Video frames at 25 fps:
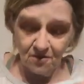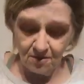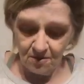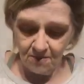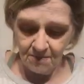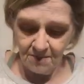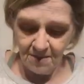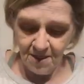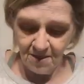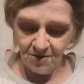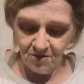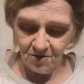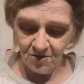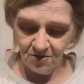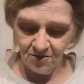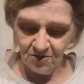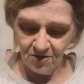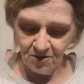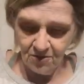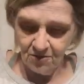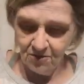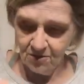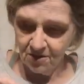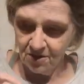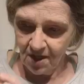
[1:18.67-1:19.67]
I'm not going to
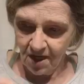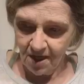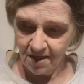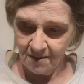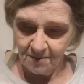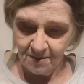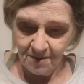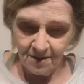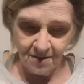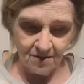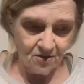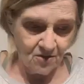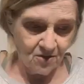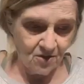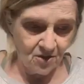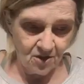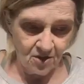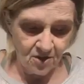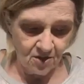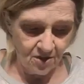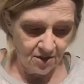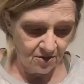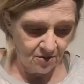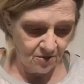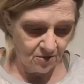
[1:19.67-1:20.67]
do the napkin
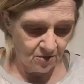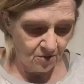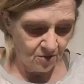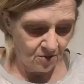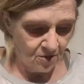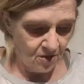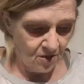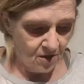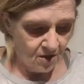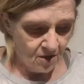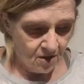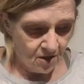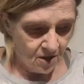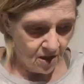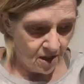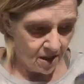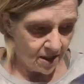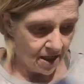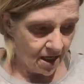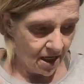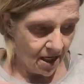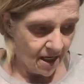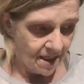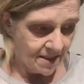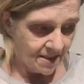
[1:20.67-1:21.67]
tonight. I
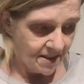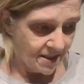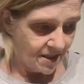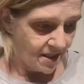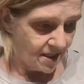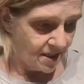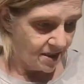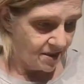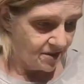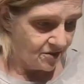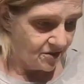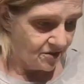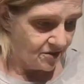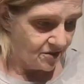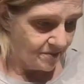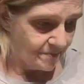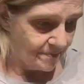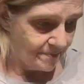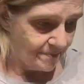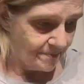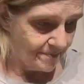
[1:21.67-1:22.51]
got this.